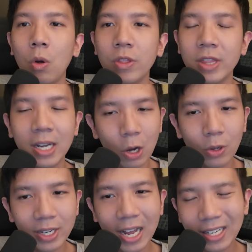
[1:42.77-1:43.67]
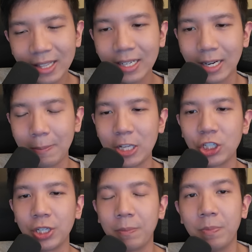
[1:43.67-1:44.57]
The other thing that they
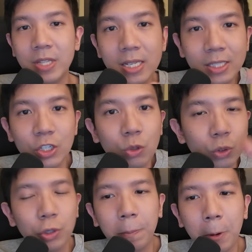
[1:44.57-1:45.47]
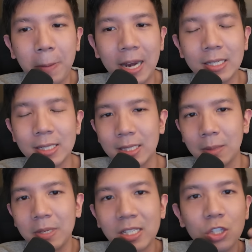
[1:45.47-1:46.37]
mentioned, this new triple banner
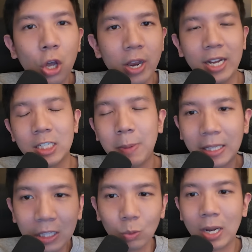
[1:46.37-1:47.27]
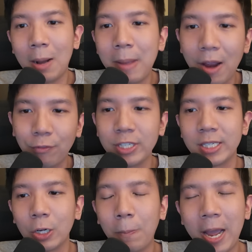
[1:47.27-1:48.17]
system is not expected to come every
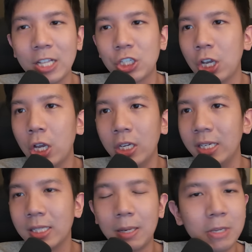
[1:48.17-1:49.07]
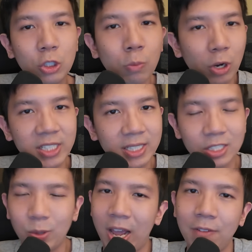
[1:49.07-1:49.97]
single patch. It doesn't mean 2.6
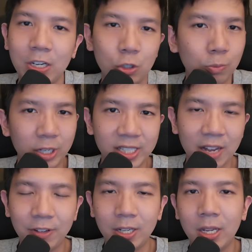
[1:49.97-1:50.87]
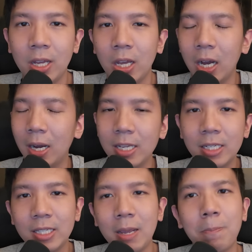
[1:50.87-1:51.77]
is going to have it,
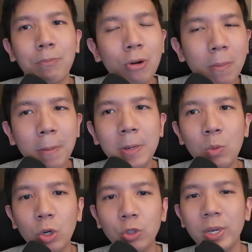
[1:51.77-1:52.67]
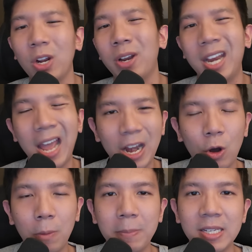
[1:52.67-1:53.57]
2.7. They probably will do it on an ad
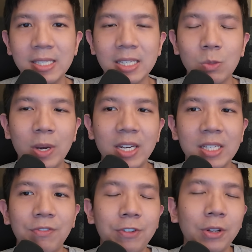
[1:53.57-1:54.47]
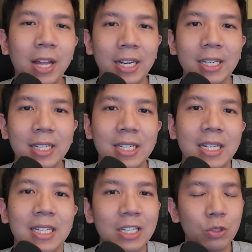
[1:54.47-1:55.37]
hoc basis when they feel like they
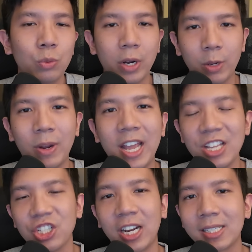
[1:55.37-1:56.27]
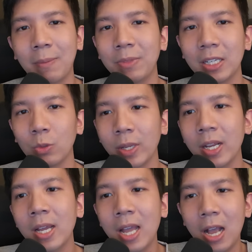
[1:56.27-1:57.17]
need to or they want to inject something into it.
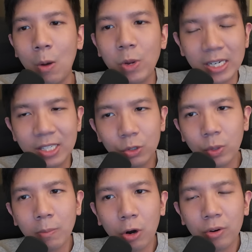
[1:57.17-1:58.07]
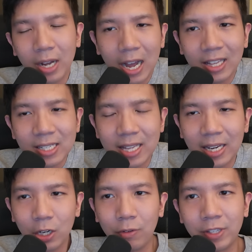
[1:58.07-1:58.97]
We are still doing more
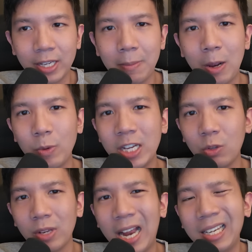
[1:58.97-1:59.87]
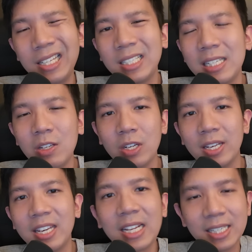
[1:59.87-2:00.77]
understanding of the game, and we need to at least see the
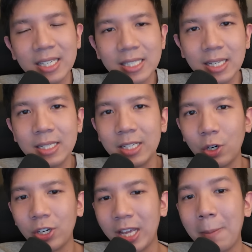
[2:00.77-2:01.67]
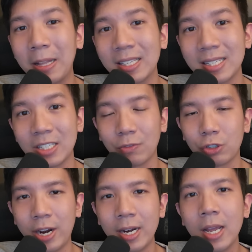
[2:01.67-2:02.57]
next instance in order to get a better sense of
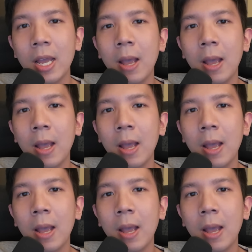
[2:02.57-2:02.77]
trend.